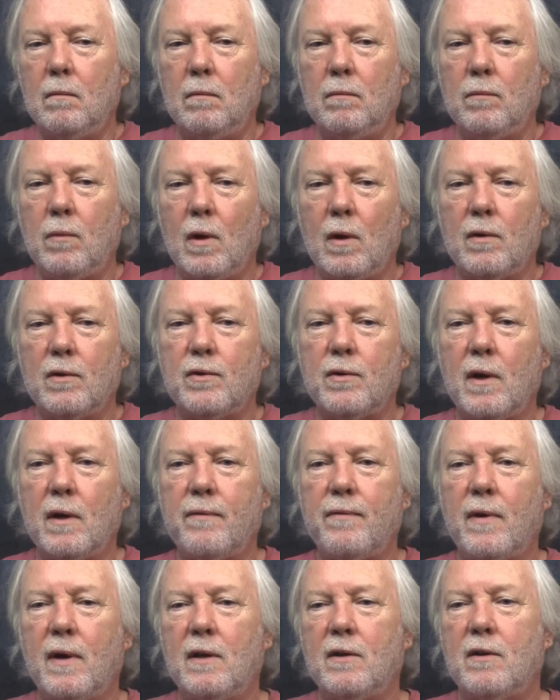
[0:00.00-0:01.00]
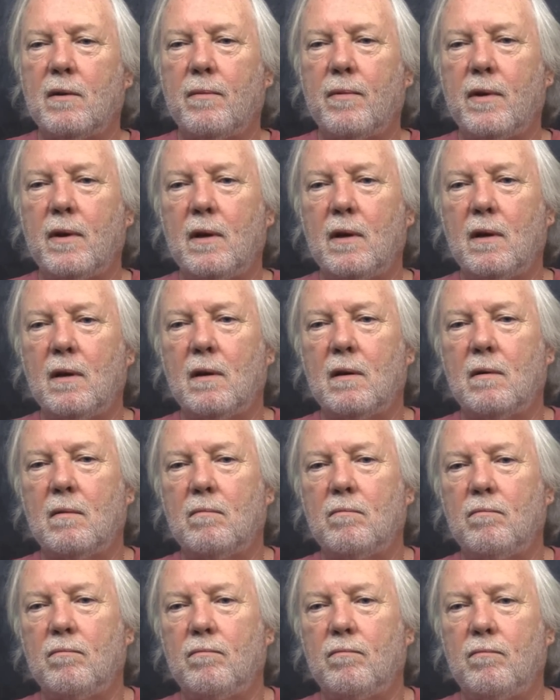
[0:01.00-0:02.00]
Well, I was trying to find something um,
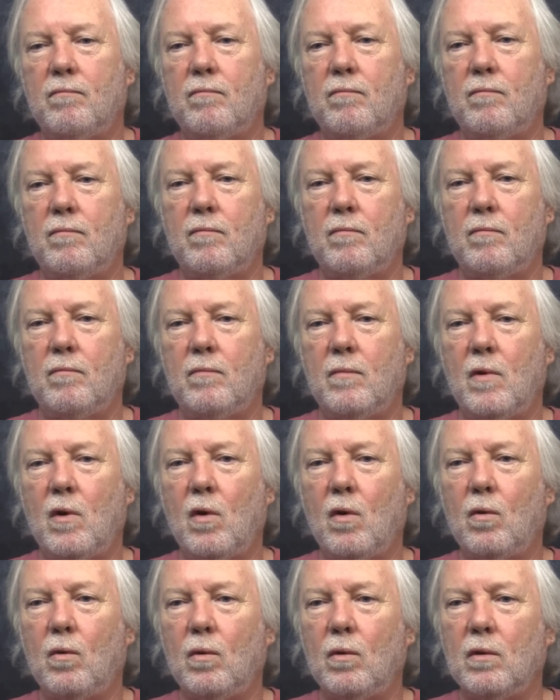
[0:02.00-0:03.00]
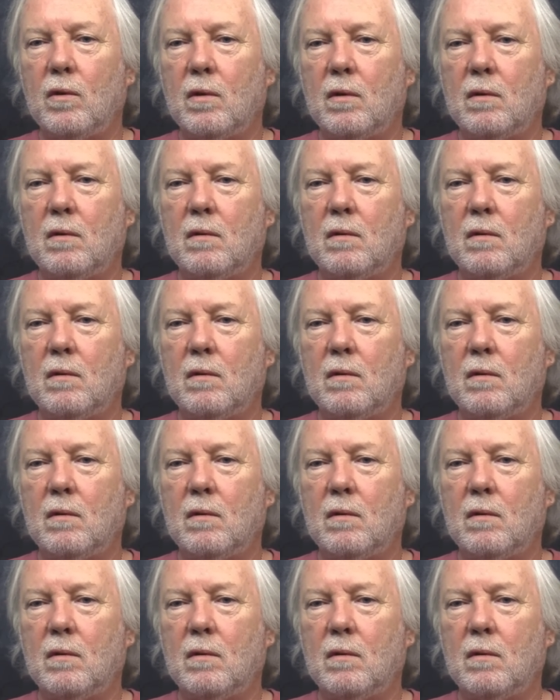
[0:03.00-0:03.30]
old